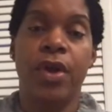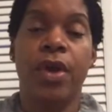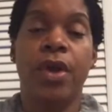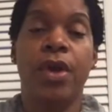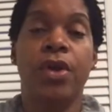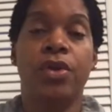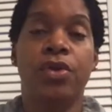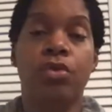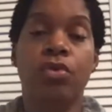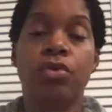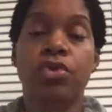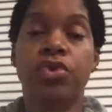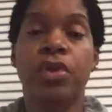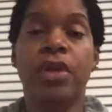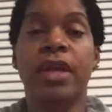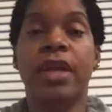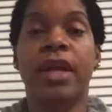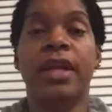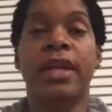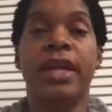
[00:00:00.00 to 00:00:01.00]
Usually
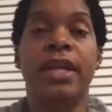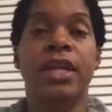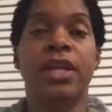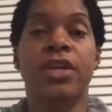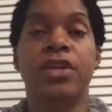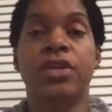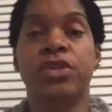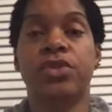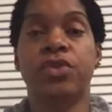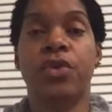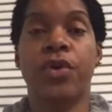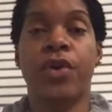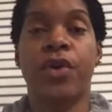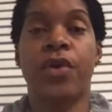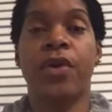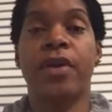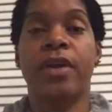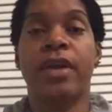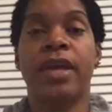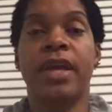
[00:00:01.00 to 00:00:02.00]
an eating
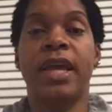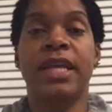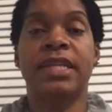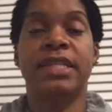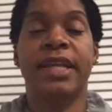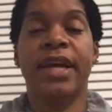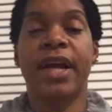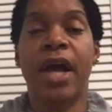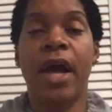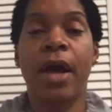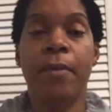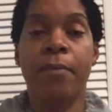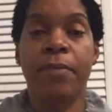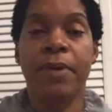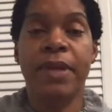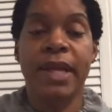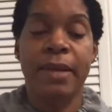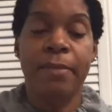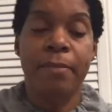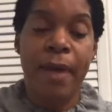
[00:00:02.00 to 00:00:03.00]
disorder is
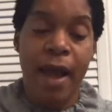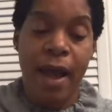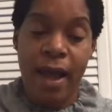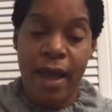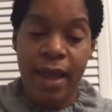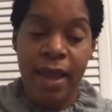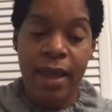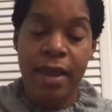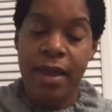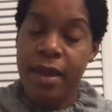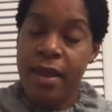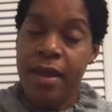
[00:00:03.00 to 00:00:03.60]
accompanied by